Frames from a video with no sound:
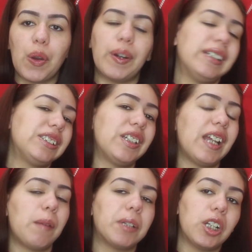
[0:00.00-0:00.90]
Alright, so
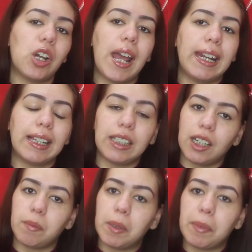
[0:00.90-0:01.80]
now I'm going to go ahead and clean
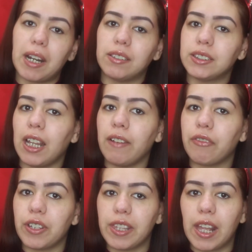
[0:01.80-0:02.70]
up my brows, and
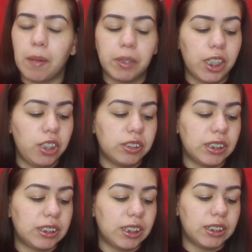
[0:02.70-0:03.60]
for that I'm going to use
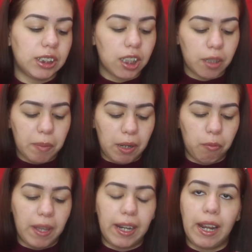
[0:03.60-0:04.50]
this concealer by
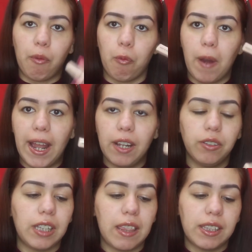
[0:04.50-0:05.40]
Wet n
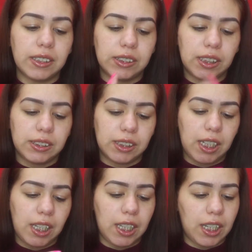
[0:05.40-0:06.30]
Wild. This is
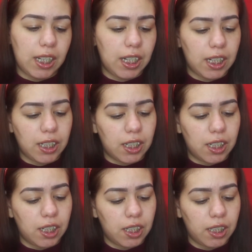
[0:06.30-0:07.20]
in
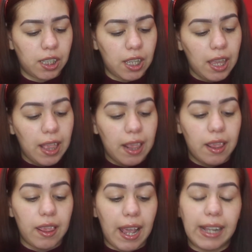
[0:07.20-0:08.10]

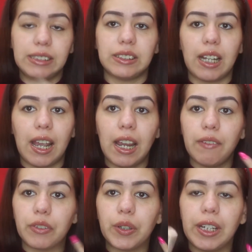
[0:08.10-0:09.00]
light
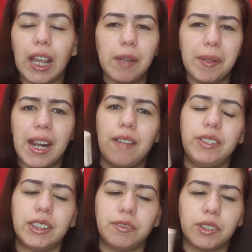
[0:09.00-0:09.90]
ivory. I've been
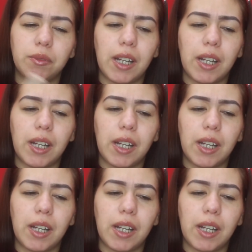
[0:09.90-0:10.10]
having this for a